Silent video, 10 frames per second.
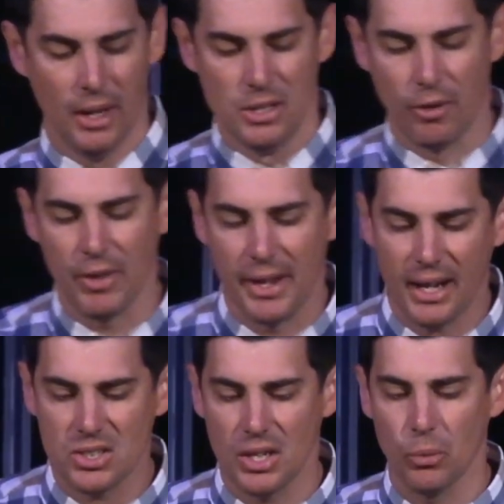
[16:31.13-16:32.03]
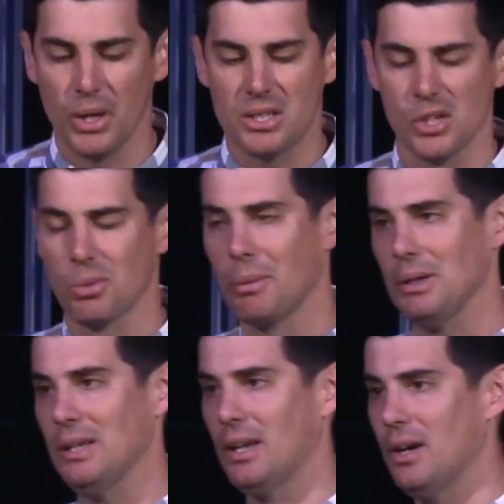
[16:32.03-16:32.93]
So over the next 10 weeks, here's where we're
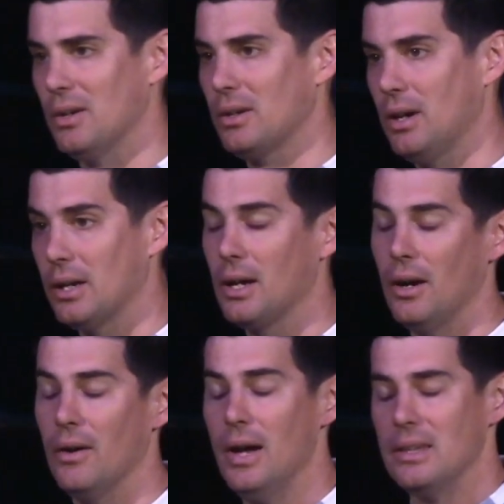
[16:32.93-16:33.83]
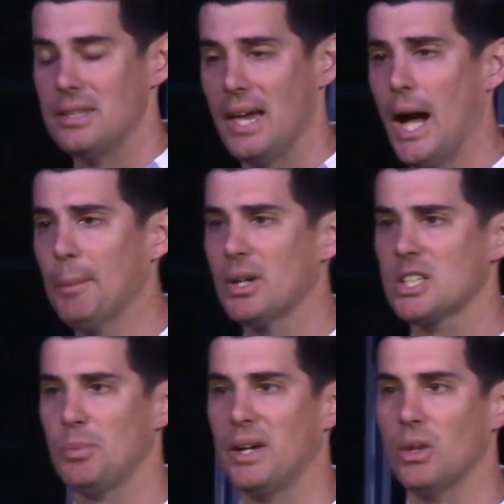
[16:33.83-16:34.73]
going to go. Today, I'm going to
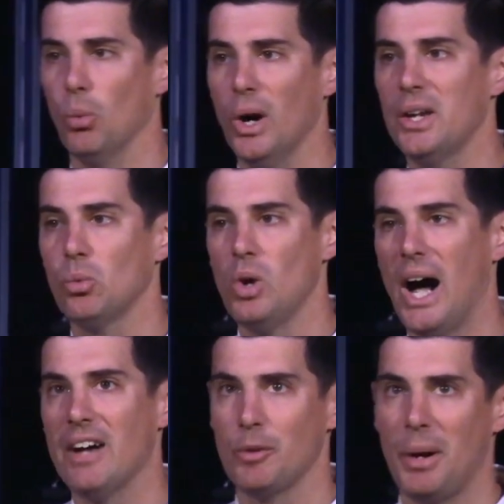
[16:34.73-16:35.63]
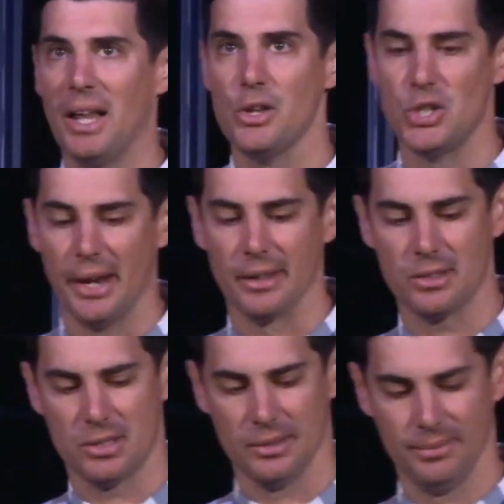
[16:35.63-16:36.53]
explain the what and why of
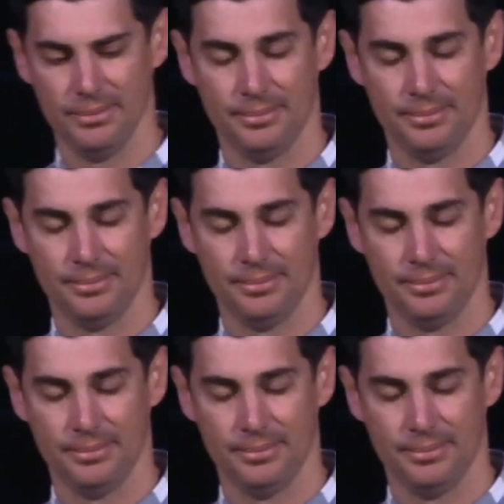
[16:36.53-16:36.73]
apologetics.